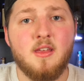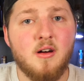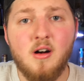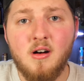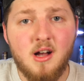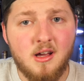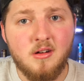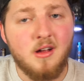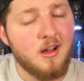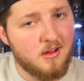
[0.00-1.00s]
they're all
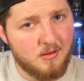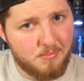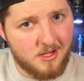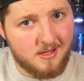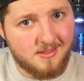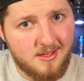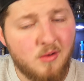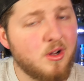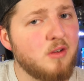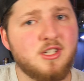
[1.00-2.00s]
under 100 bucks.
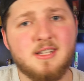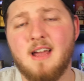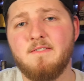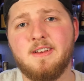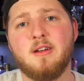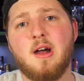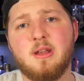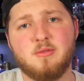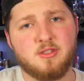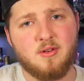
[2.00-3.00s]
So go check that video
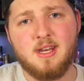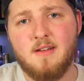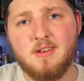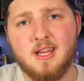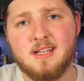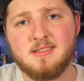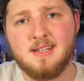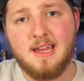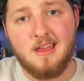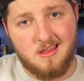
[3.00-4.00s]
out. It was great having you guys
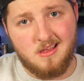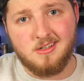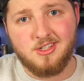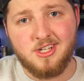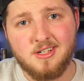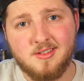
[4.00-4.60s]
today. Cheers.